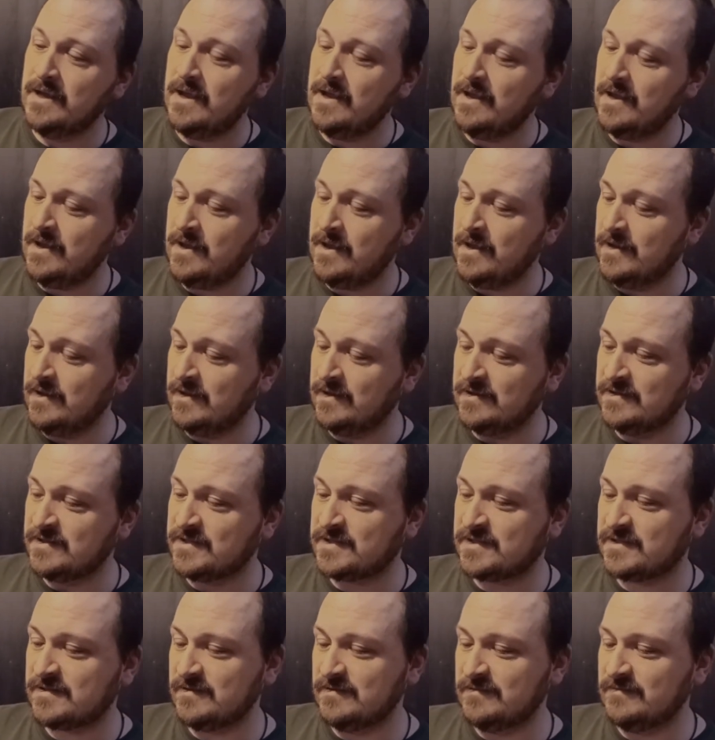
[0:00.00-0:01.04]
It
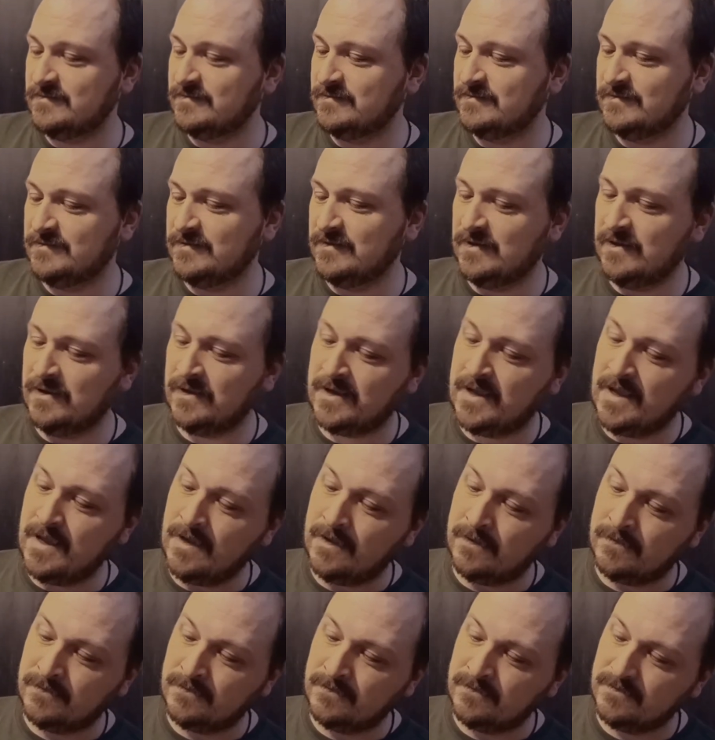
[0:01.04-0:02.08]
is,
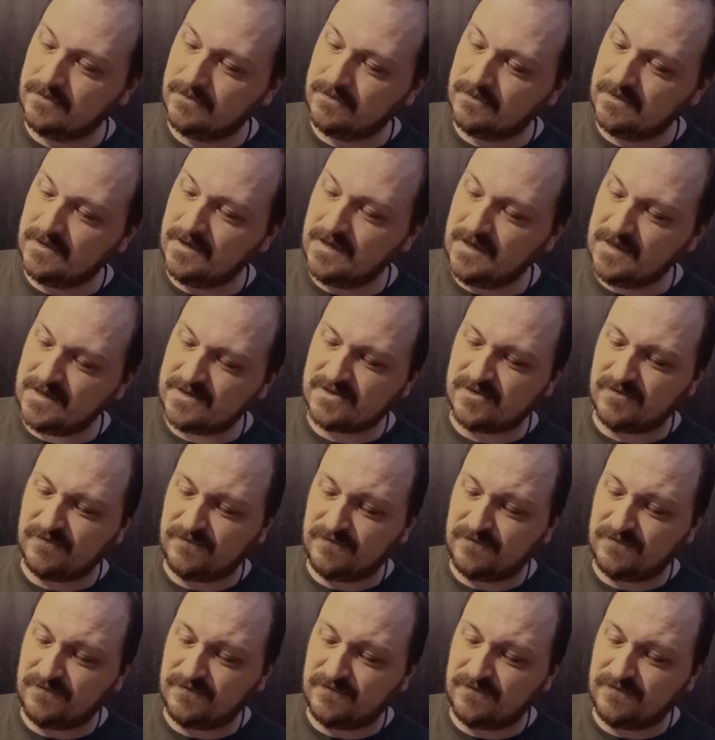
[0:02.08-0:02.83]
again, it's a